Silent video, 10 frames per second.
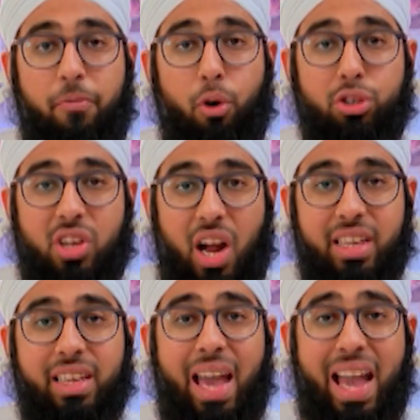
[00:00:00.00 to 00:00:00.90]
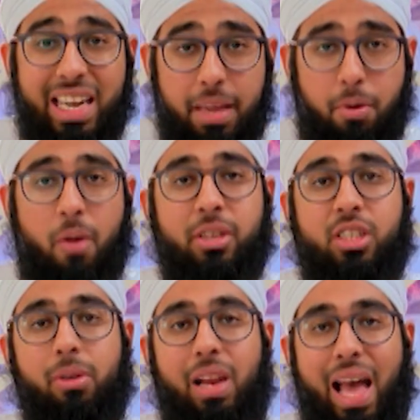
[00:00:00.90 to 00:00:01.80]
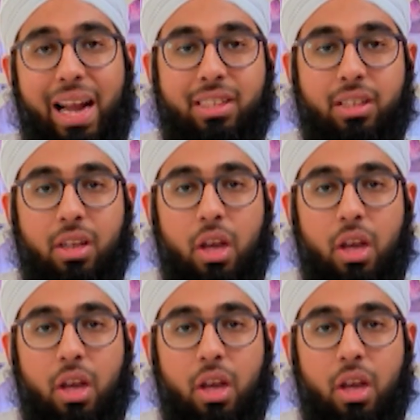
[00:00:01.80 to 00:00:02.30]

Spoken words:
before starting any permissible act